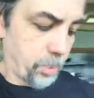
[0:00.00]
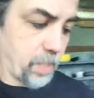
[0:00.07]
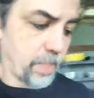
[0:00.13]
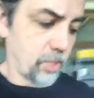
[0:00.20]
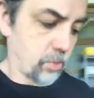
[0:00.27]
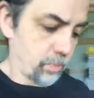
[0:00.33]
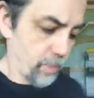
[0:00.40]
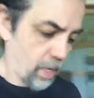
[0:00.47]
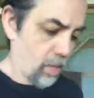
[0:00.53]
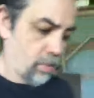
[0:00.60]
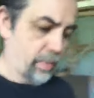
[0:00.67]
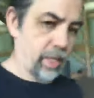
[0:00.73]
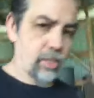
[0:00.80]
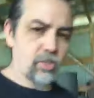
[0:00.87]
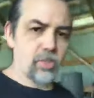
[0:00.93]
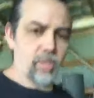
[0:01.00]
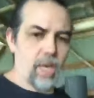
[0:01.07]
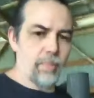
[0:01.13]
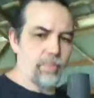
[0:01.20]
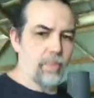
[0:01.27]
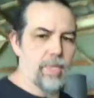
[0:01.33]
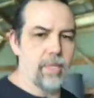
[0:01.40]
please, by all means,
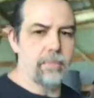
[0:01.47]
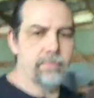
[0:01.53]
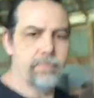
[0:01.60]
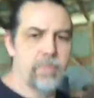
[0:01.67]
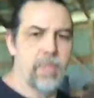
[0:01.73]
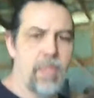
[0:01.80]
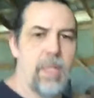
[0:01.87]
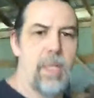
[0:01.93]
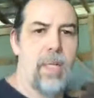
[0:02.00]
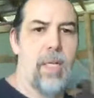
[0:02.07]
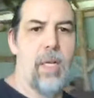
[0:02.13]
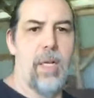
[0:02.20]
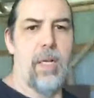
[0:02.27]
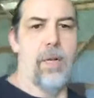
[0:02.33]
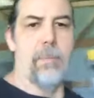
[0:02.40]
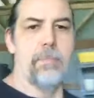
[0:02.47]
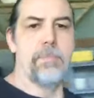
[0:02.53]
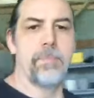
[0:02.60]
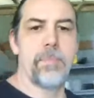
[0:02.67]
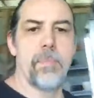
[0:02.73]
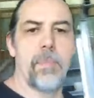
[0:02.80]
type them in. Um,